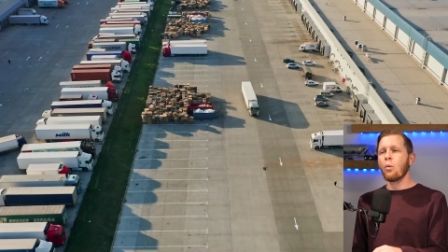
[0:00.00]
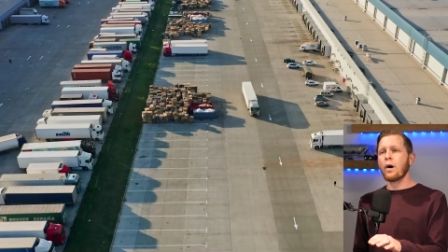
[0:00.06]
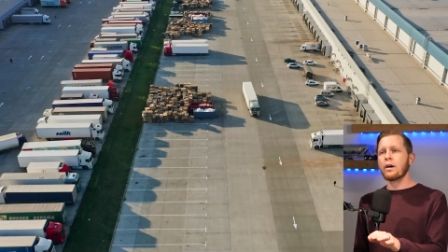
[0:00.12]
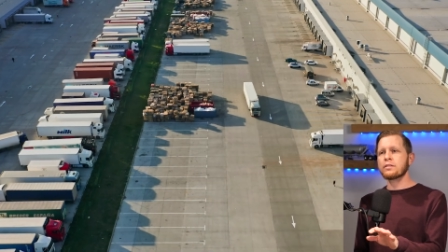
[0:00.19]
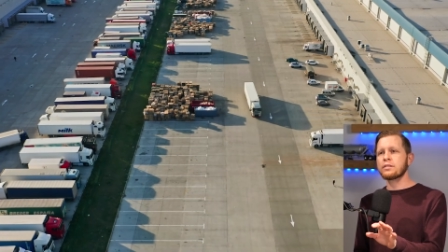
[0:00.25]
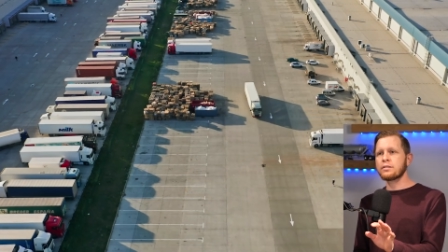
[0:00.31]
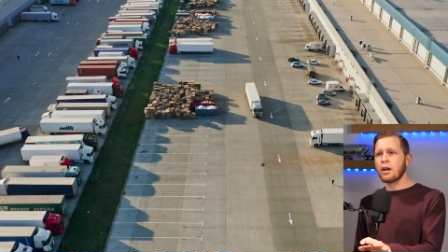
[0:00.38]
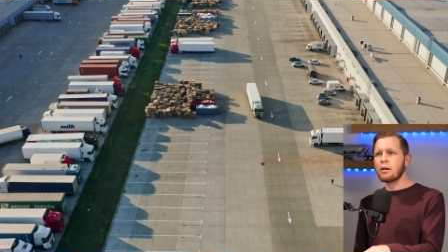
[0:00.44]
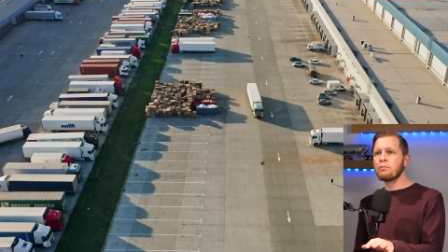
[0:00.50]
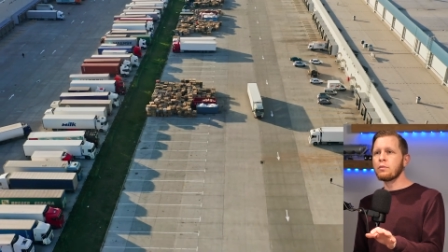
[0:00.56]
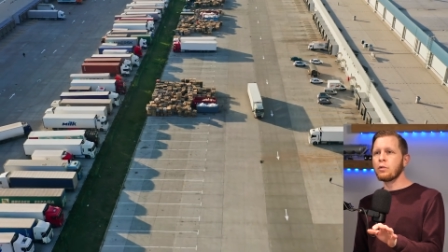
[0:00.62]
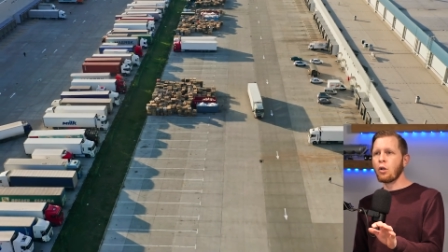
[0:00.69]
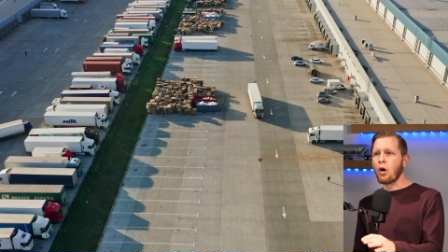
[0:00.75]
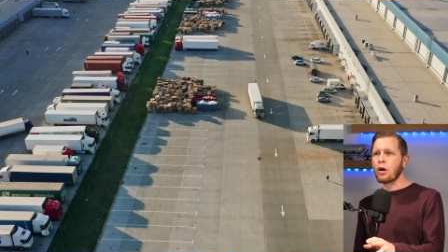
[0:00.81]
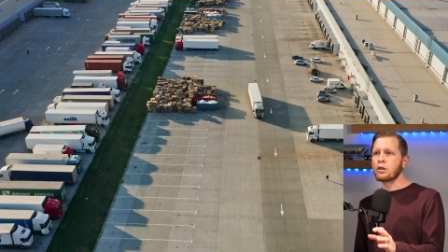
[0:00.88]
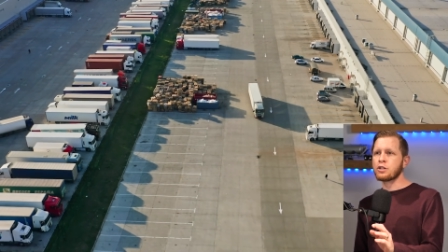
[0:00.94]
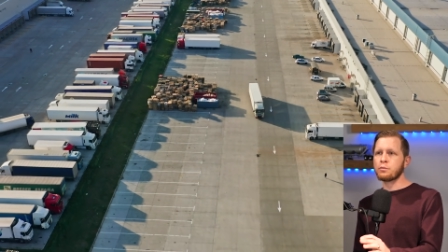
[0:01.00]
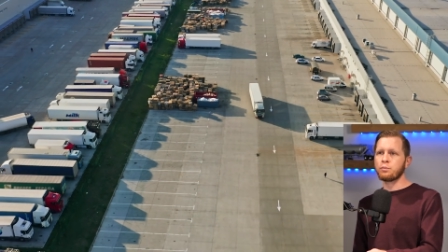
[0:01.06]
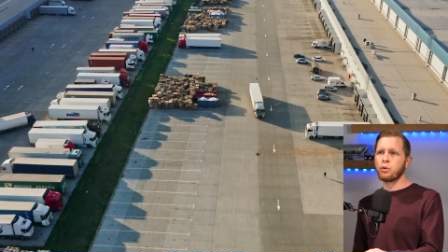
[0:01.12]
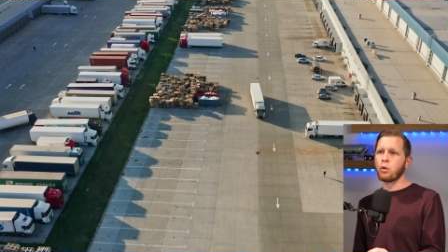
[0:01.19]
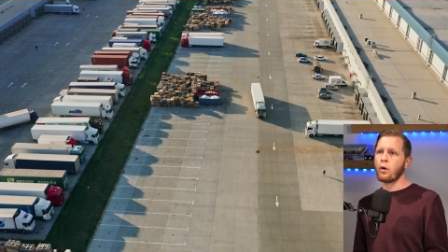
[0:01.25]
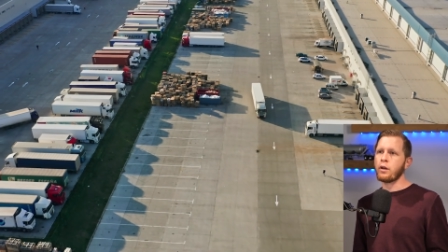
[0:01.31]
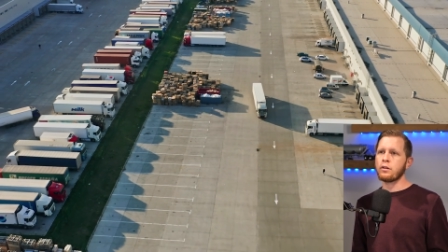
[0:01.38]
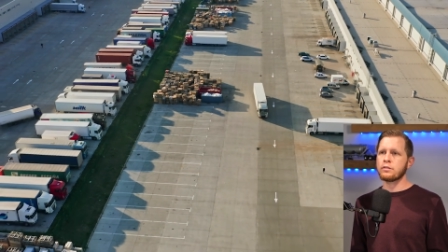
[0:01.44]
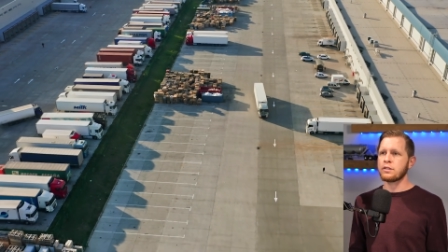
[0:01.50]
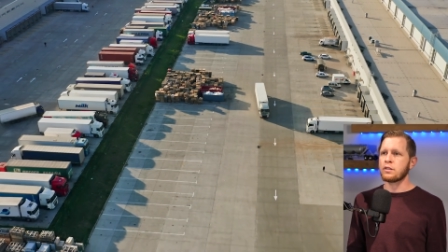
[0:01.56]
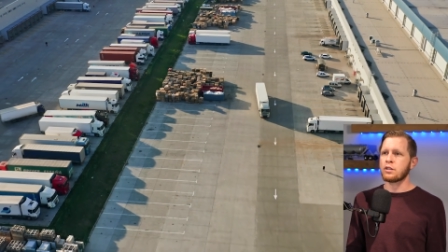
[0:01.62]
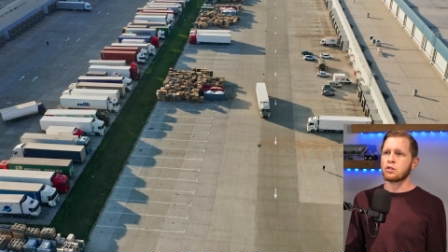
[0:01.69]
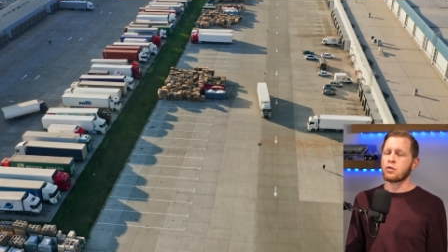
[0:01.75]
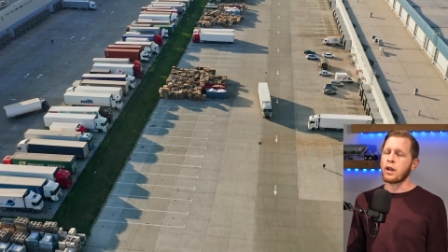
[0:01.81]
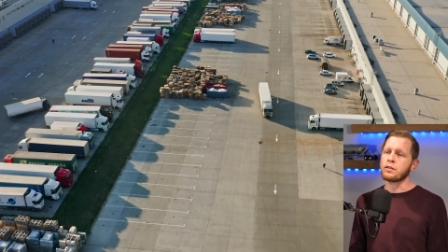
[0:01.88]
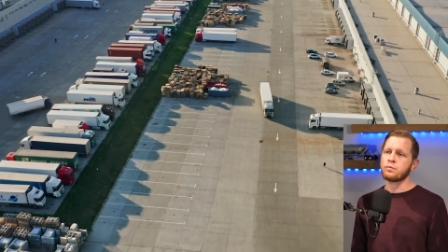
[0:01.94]
While some large employers in the
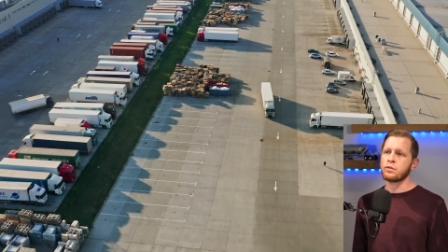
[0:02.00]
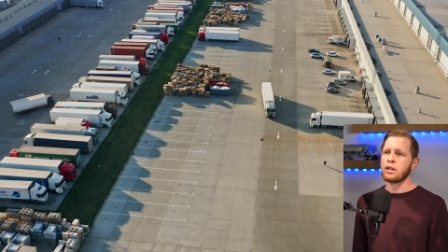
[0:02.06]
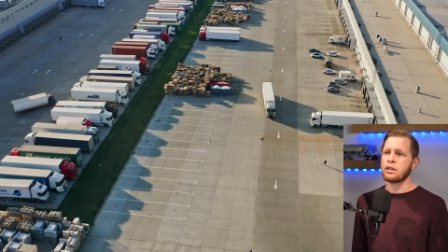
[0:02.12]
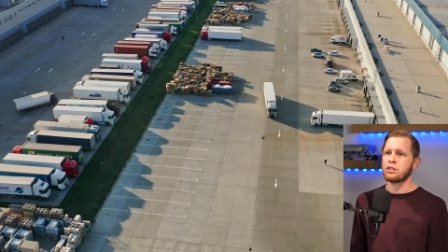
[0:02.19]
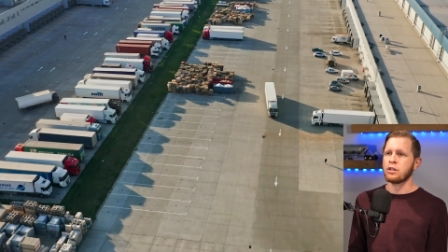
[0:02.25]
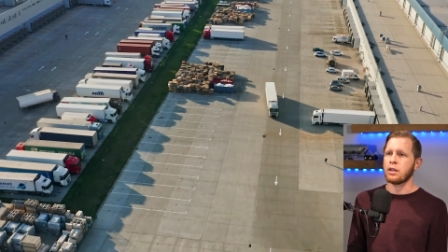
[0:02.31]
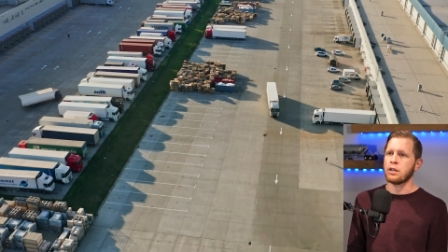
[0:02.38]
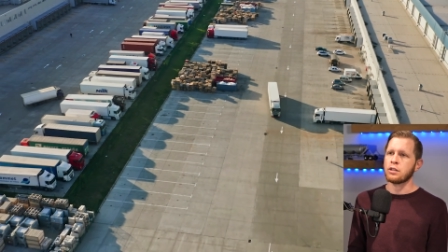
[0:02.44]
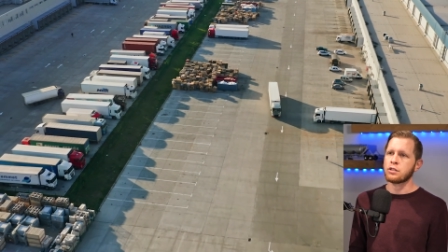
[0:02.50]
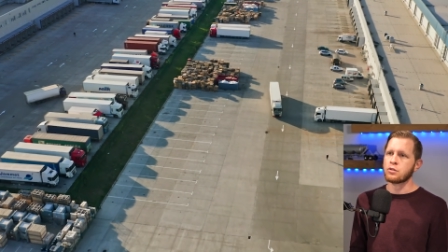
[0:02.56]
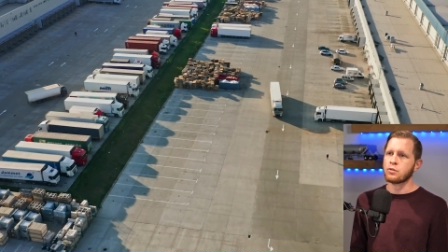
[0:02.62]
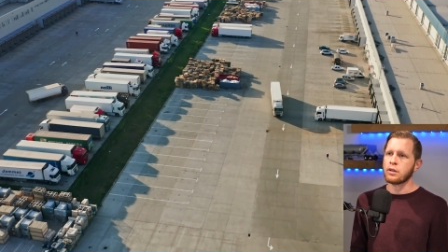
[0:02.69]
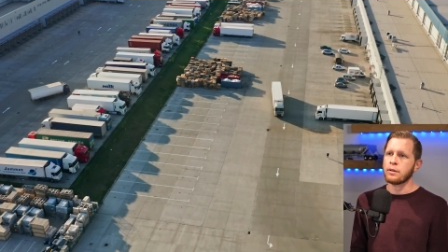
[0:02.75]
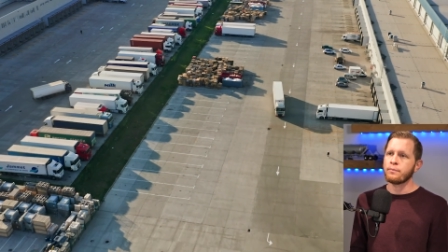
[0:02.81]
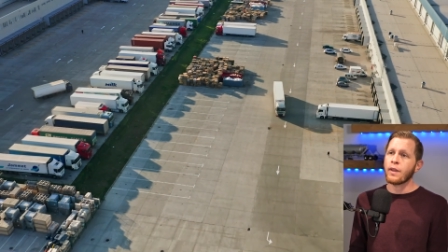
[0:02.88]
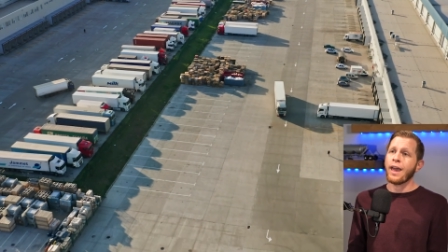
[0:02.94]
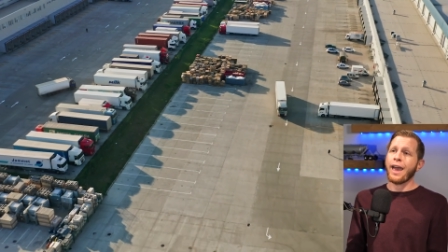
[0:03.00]
transportation industry